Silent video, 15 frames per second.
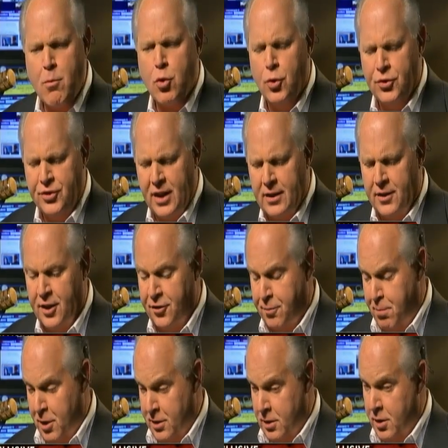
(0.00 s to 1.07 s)
remember who said
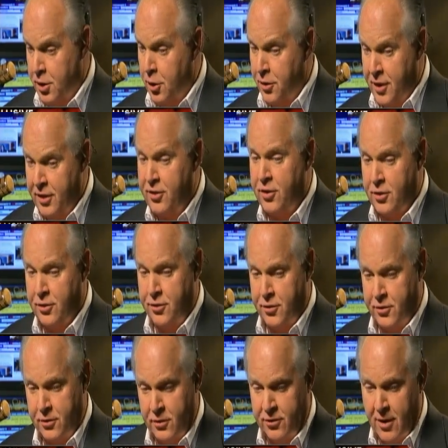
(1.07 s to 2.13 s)
this, but you know, this is
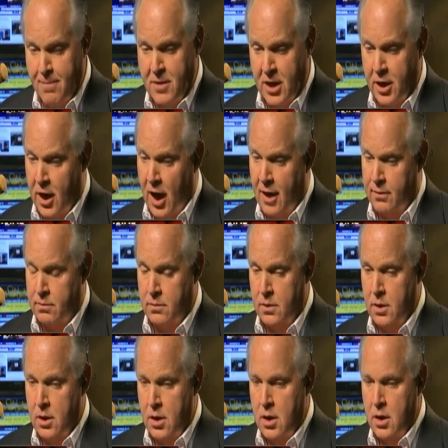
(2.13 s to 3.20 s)
something that I
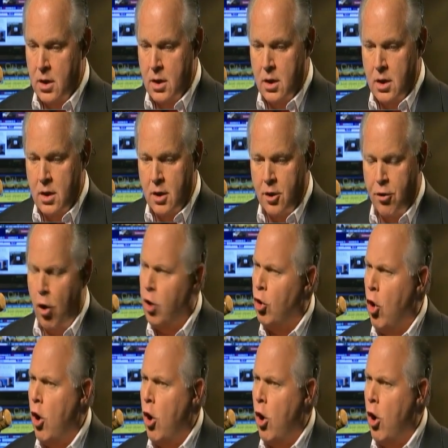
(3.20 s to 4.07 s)
thought